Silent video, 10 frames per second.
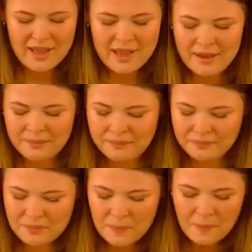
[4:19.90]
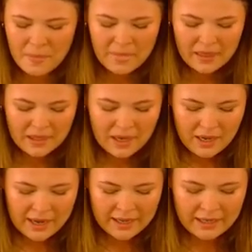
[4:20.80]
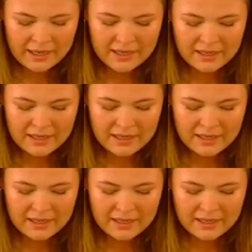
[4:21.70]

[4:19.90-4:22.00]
Um, I